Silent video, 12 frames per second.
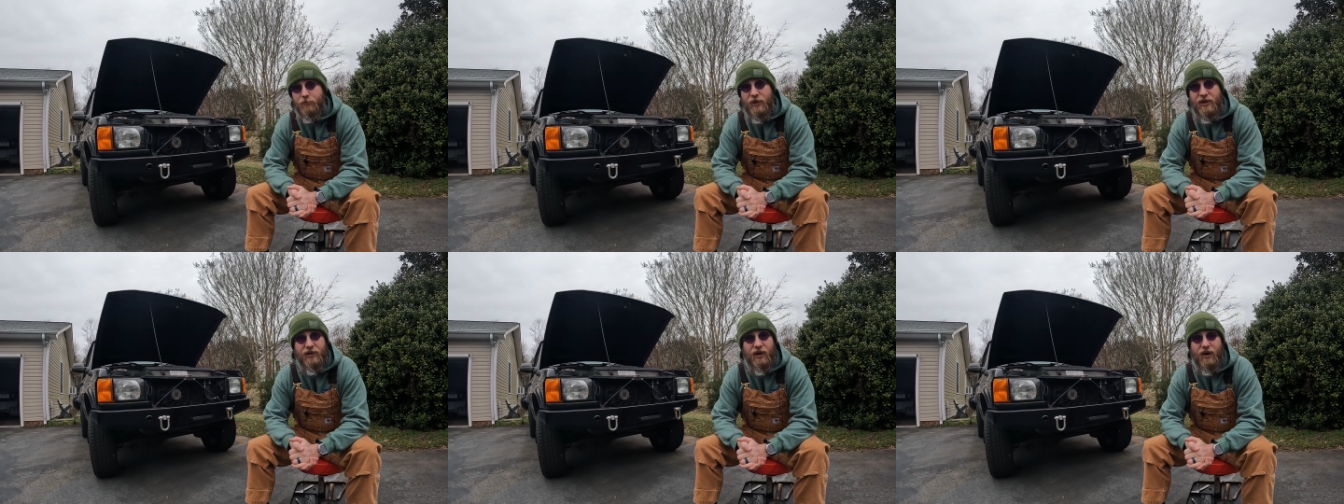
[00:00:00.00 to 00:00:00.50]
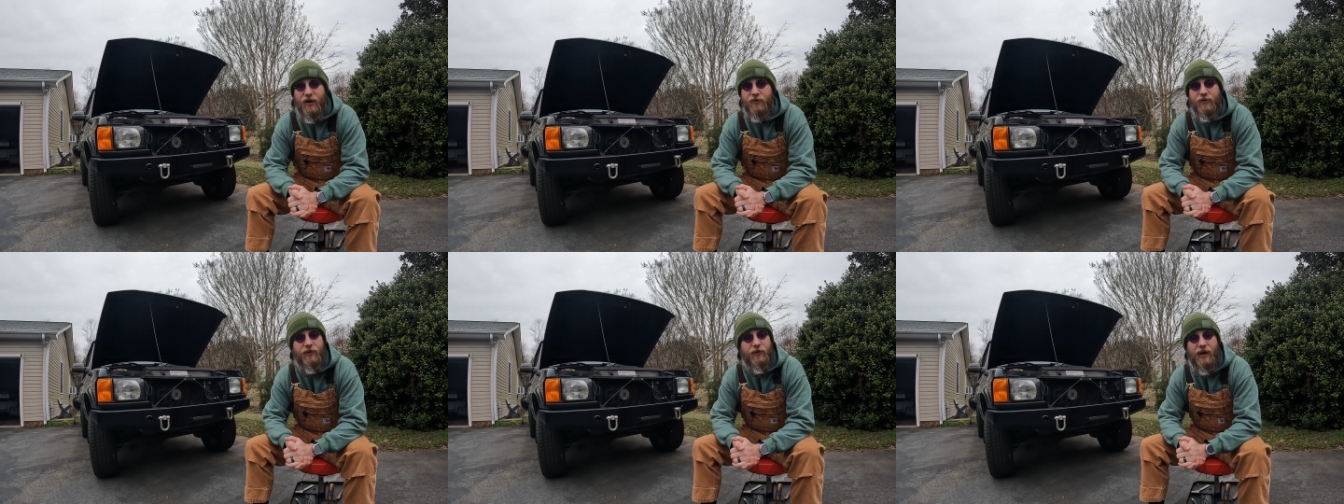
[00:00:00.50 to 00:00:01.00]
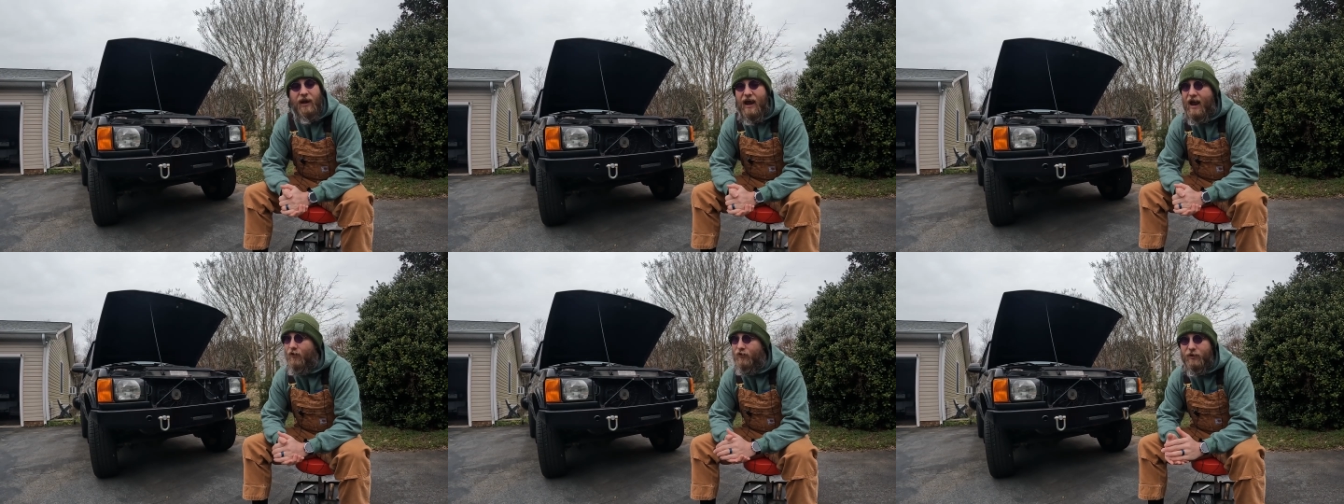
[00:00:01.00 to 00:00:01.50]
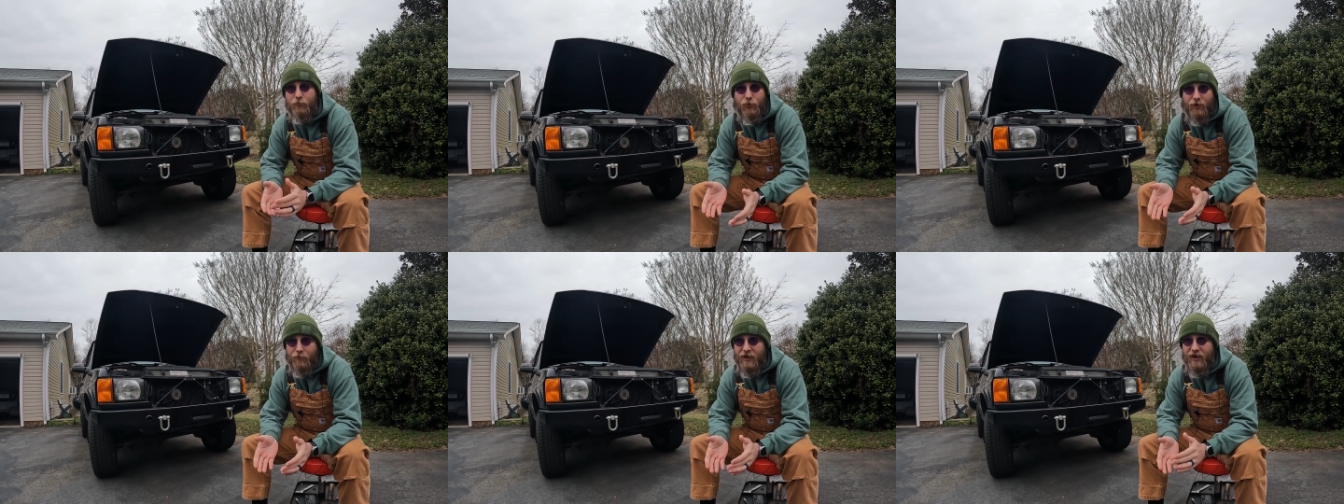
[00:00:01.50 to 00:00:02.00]
depending on how they
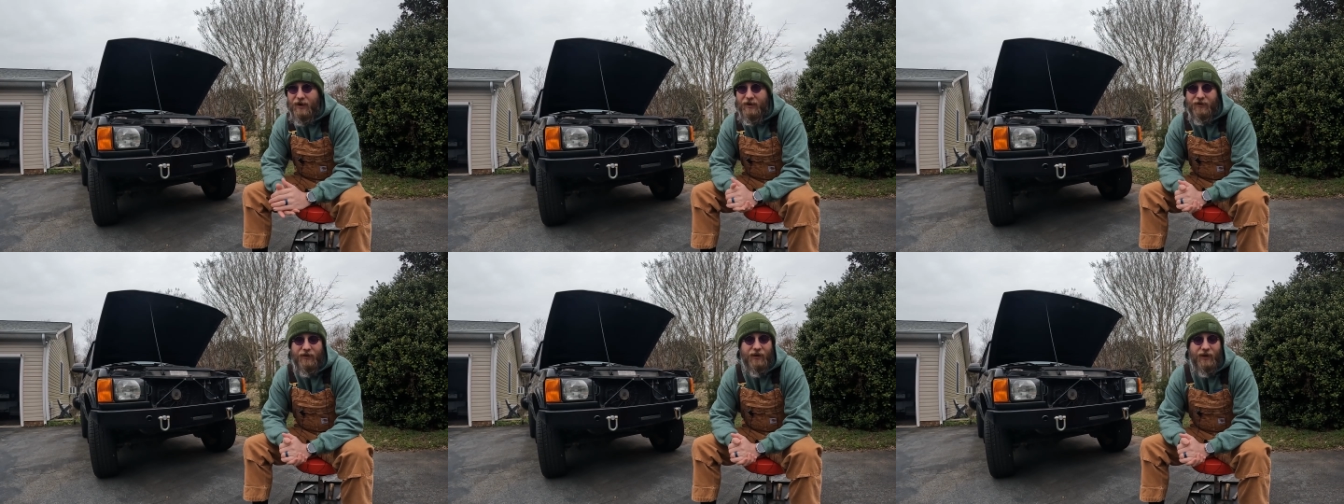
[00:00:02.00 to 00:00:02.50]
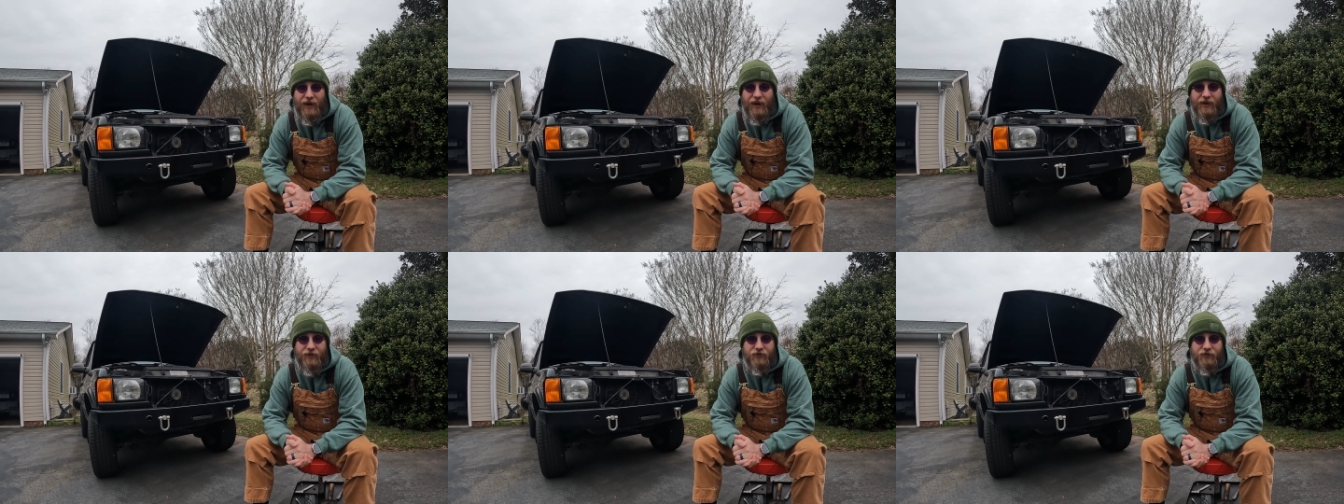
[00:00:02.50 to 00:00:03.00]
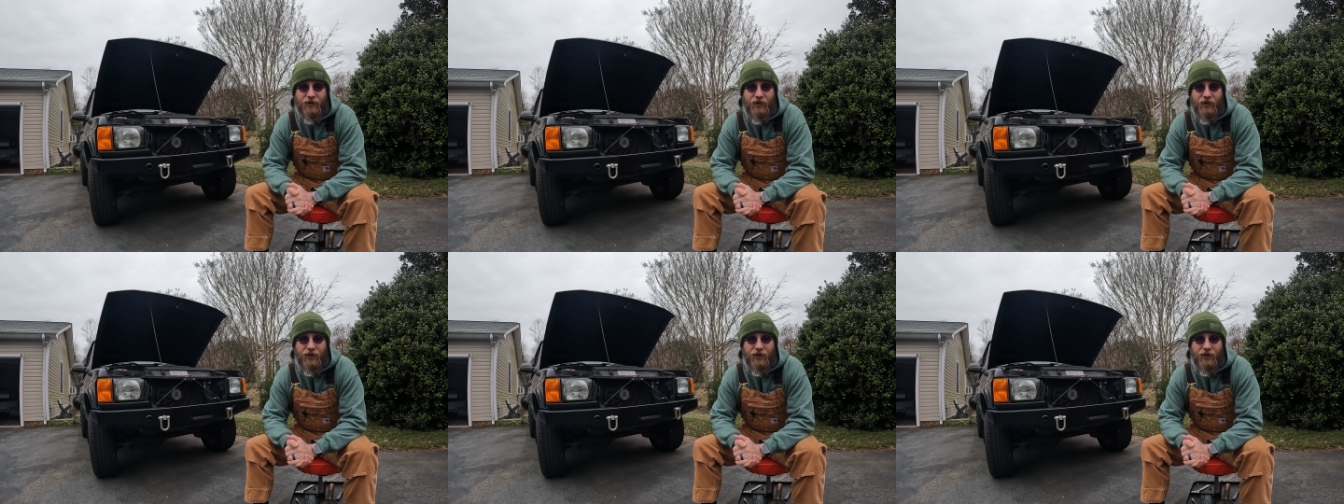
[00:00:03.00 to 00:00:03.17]
put them in and